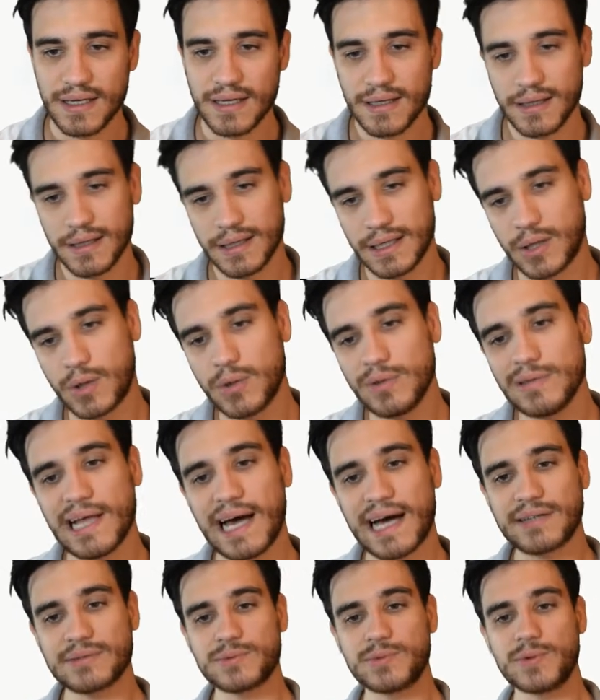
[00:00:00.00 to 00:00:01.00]
A cool
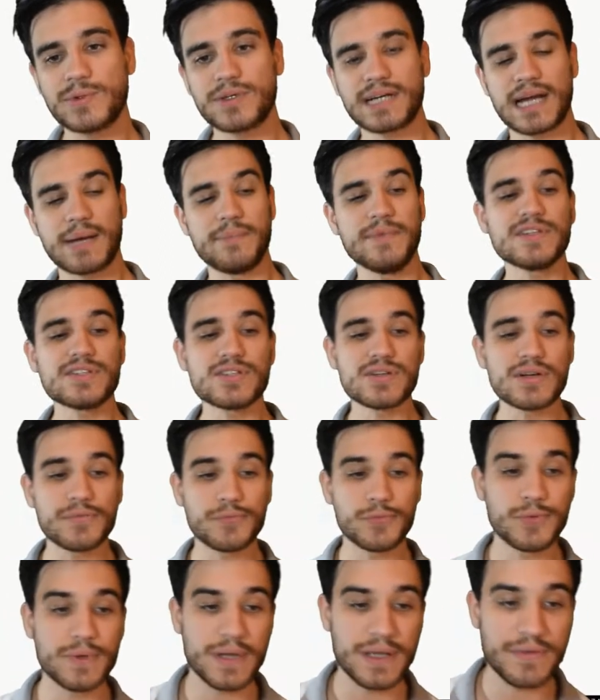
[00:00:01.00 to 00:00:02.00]
artwork. I'm not sure
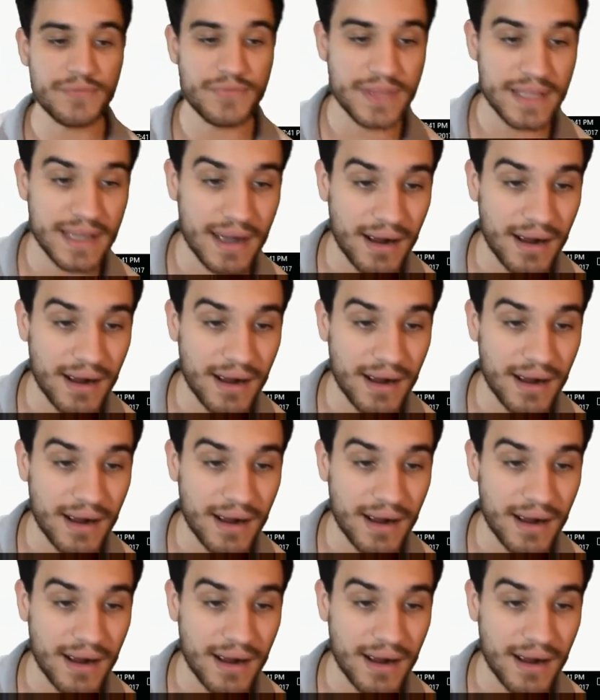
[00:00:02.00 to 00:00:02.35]
if the